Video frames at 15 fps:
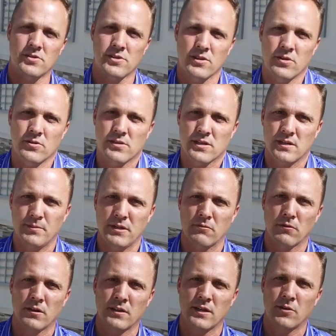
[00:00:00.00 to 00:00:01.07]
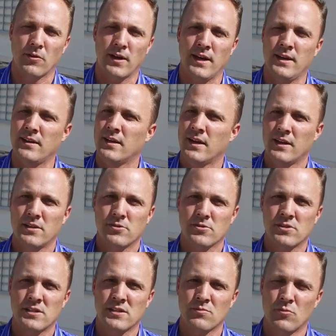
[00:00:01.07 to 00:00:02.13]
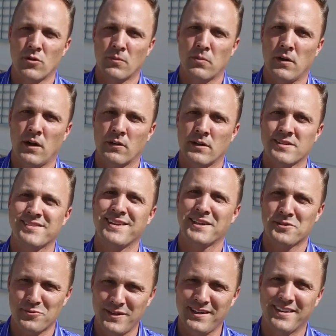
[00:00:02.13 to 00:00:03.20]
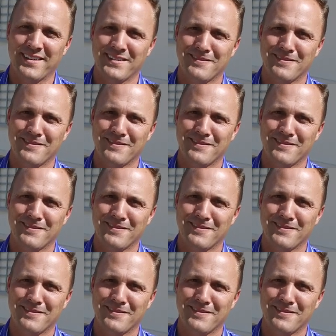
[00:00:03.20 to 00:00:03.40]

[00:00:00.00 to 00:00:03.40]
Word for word: So it's gonna be really great. You'll see some more progress next week.